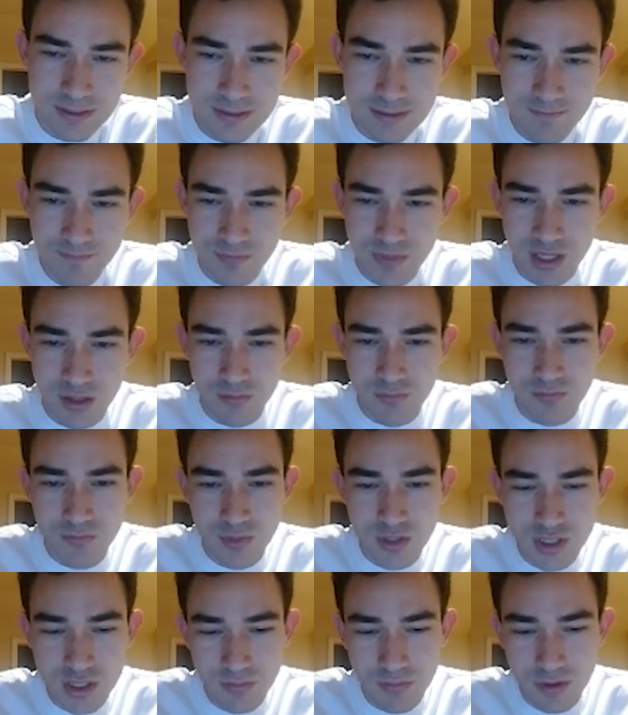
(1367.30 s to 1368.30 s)
Now,
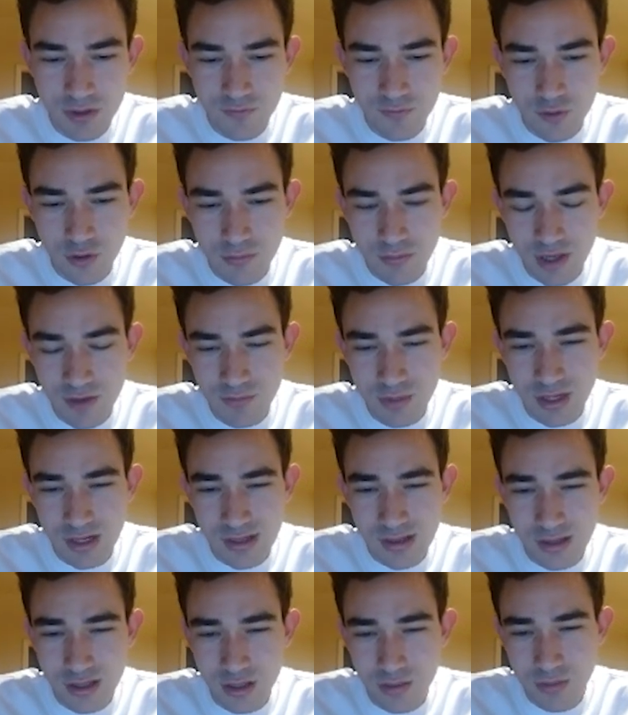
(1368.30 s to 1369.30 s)
bishop b4 may have been a
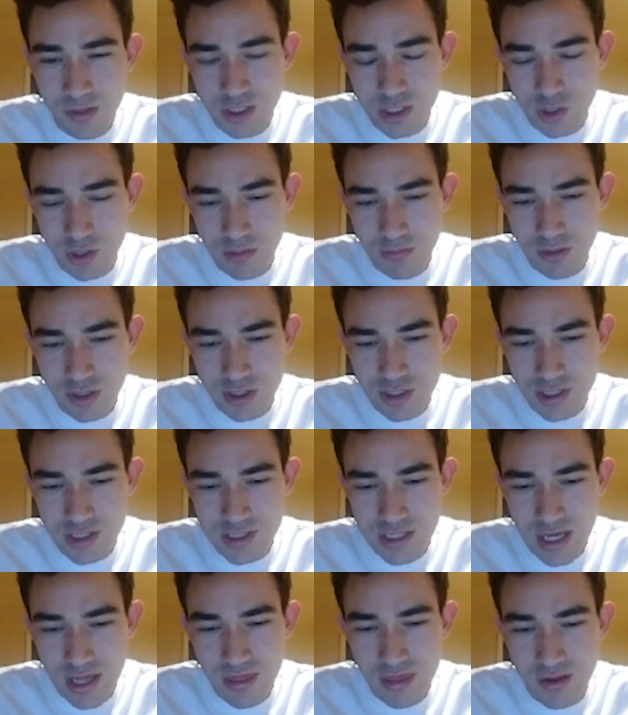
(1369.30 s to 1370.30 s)
little bit too ambitious.
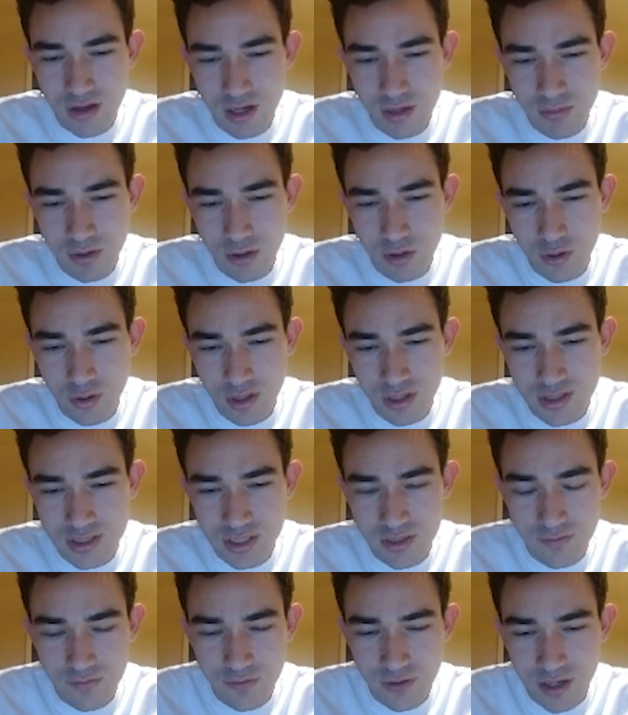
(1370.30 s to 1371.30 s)
I thought about going
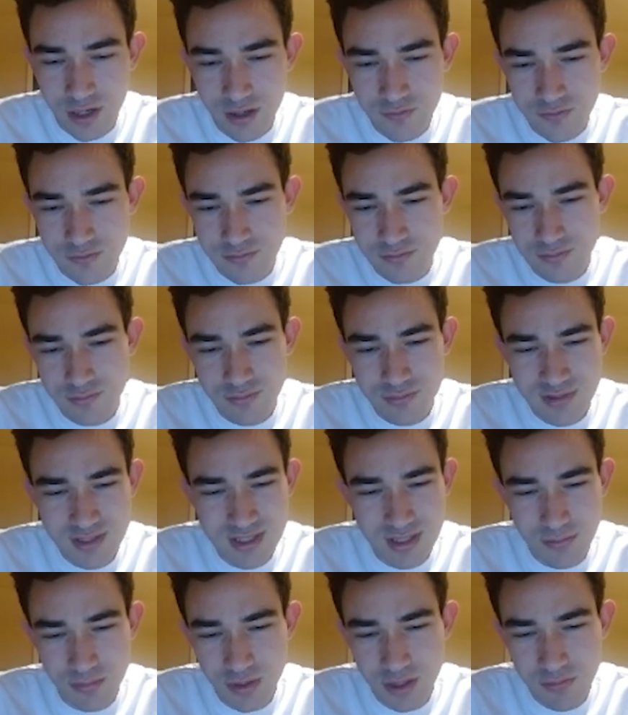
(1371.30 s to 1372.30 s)
d5.
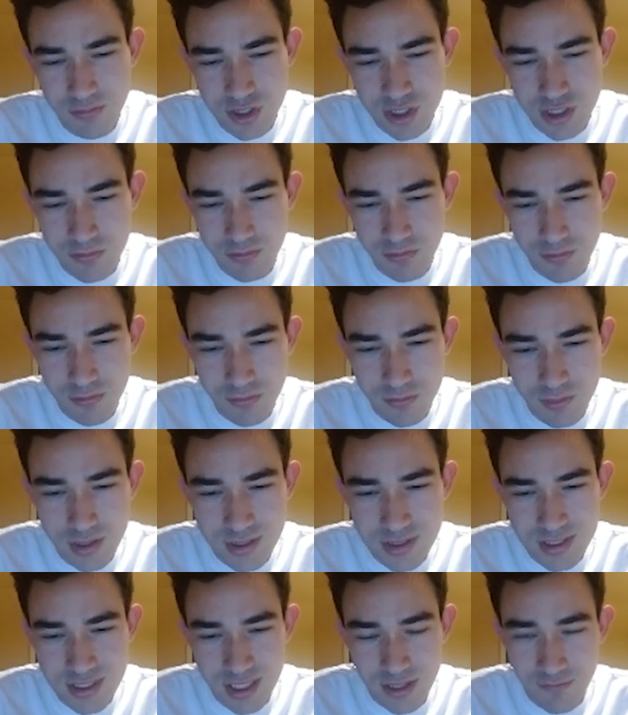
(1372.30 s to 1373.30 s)
Simply bishop
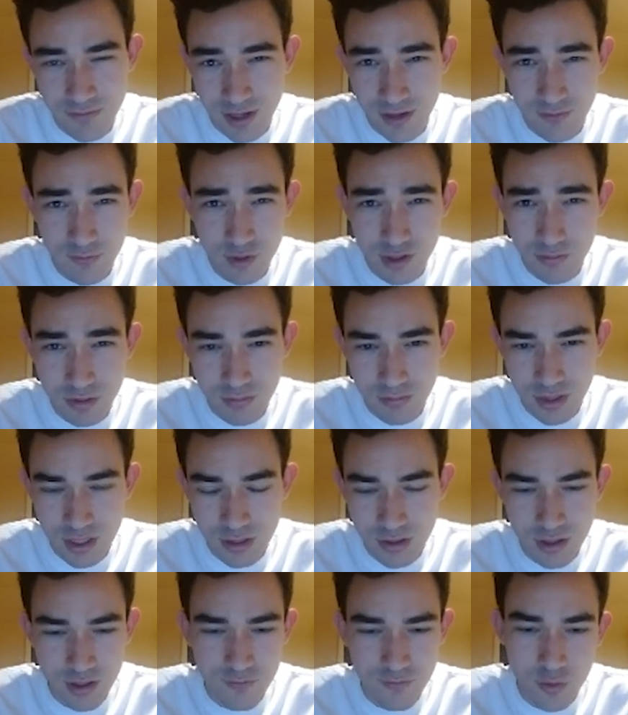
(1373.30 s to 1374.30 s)
c5 would have been
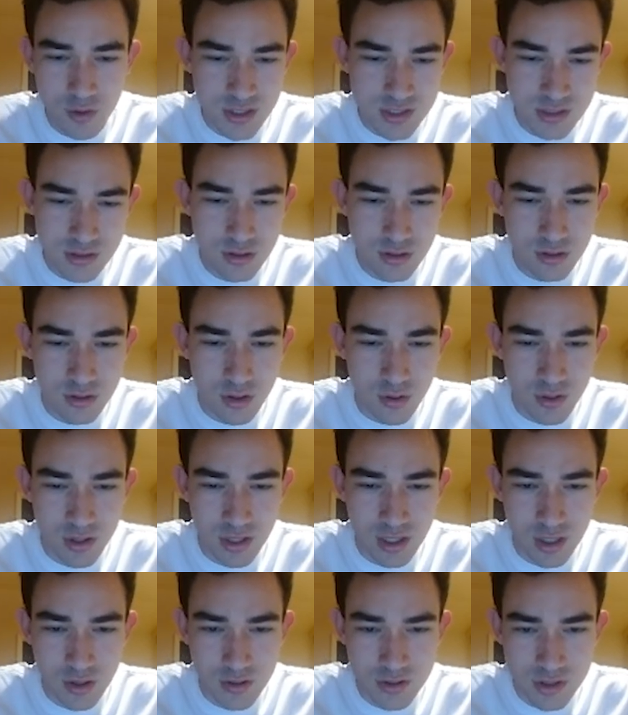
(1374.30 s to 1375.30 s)
better. Of course, going
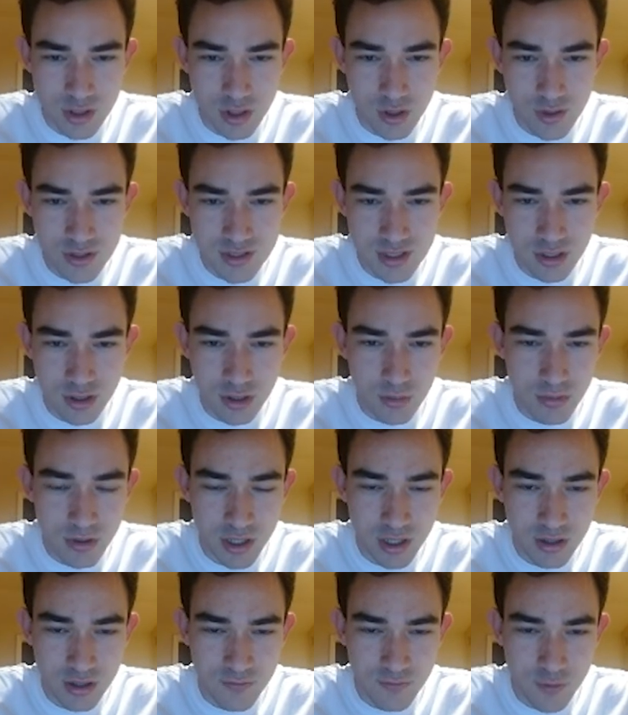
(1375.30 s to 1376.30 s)
here is always a
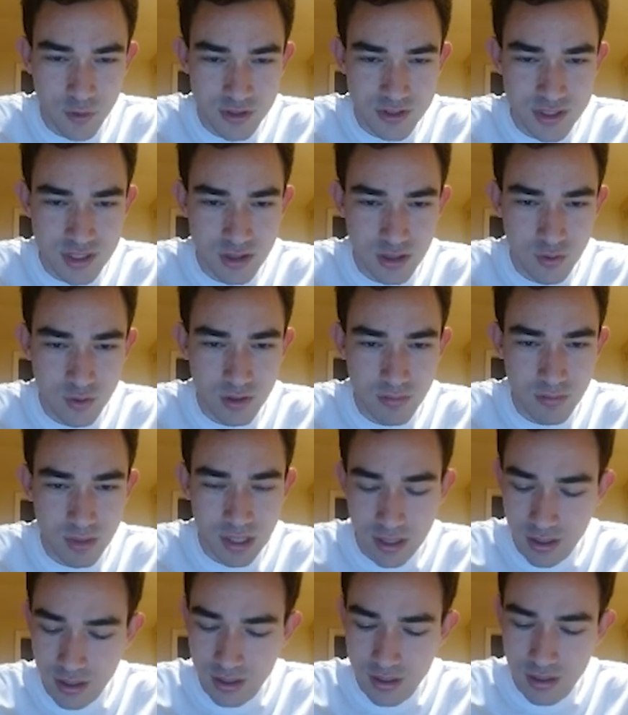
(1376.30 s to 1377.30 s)
no-brainer, forcing the queen
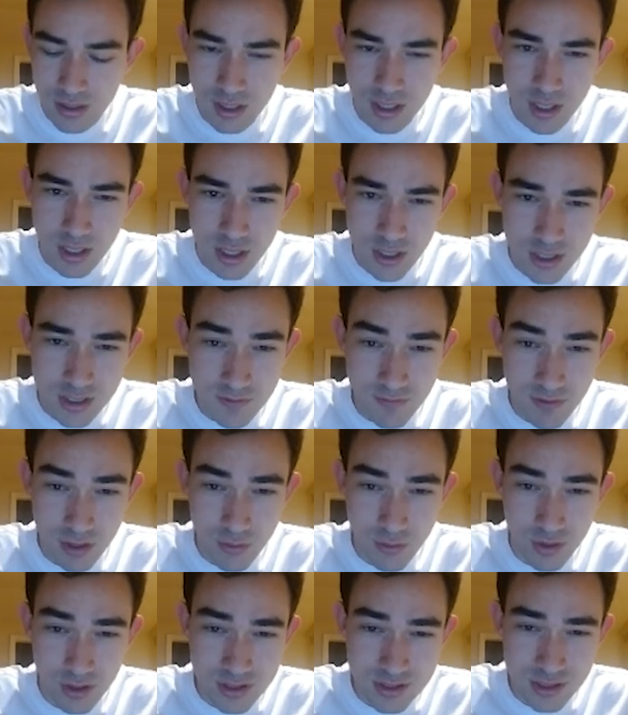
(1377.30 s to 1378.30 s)
back. Because if the
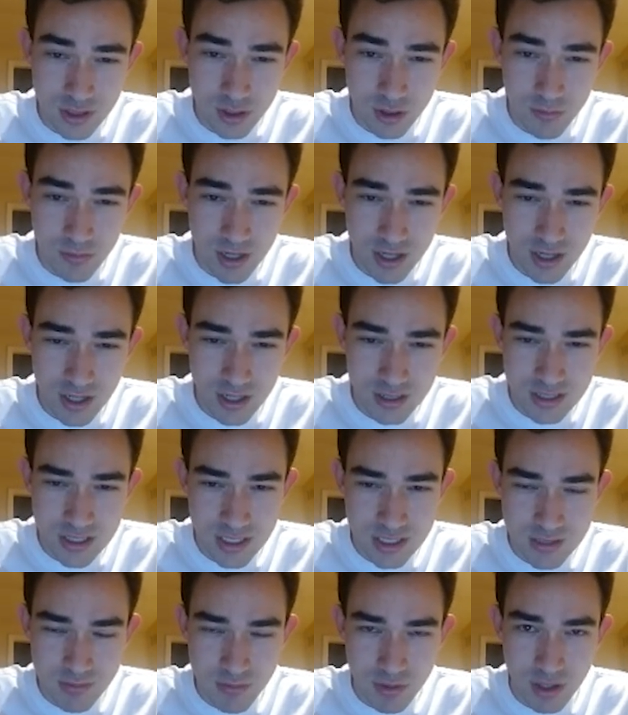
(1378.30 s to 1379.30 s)
queen doesn't go back, I take
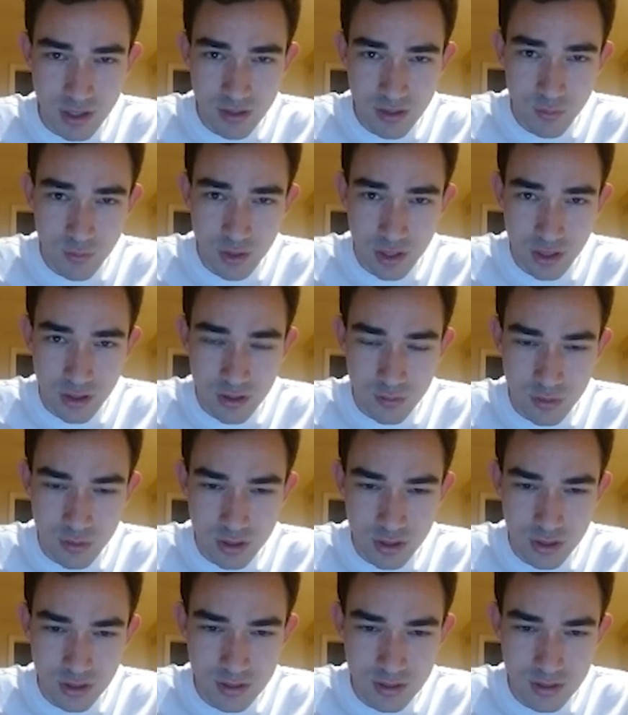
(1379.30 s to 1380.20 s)
his pawn, winning the rook.